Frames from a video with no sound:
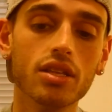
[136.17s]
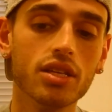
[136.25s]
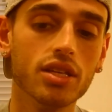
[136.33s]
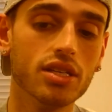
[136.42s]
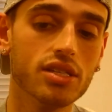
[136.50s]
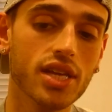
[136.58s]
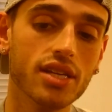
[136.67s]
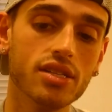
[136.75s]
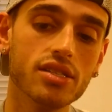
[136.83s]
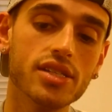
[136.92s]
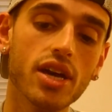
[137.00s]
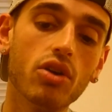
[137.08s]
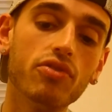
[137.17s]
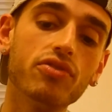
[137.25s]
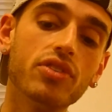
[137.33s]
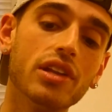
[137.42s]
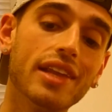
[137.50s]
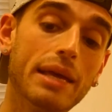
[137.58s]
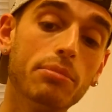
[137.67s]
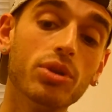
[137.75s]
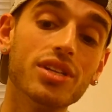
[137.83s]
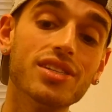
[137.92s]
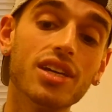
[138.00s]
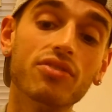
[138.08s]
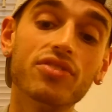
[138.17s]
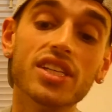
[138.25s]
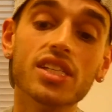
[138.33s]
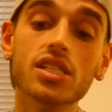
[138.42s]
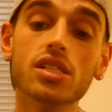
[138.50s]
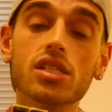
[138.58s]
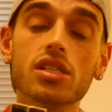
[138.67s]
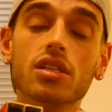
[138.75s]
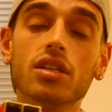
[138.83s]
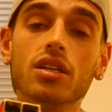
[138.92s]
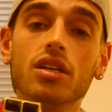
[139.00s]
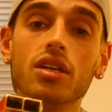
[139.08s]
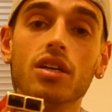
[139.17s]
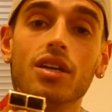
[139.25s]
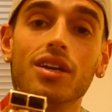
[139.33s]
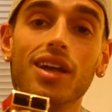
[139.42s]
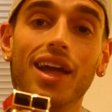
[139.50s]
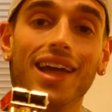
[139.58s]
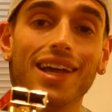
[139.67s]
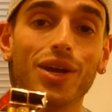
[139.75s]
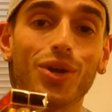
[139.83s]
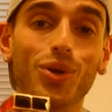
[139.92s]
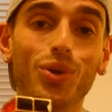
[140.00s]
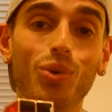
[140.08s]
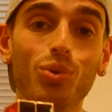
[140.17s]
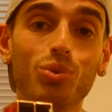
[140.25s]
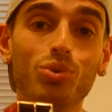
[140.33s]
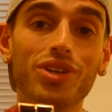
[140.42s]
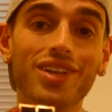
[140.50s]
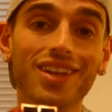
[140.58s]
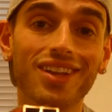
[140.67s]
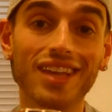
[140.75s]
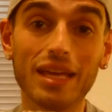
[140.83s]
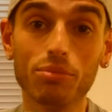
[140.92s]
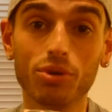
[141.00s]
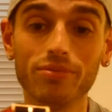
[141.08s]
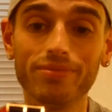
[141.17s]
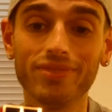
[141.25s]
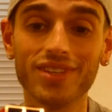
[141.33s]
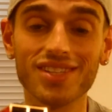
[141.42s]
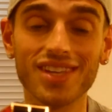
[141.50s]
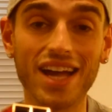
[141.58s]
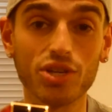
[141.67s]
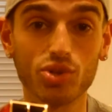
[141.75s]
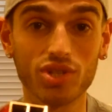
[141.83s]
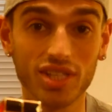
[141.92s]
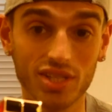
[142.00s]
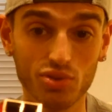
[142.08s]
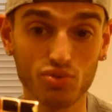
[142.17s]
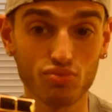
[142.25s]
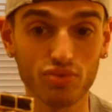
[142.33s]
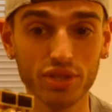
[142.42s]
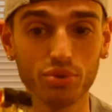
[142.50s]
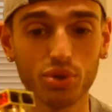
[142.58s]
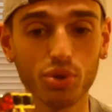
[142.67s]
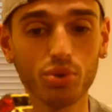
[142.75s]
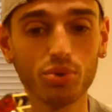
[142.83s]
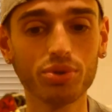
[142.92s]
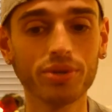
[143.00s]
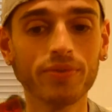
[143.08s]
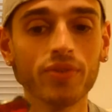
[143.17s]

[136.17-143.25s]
The scent itself, the label itself, is a gold label. This actually is real gold.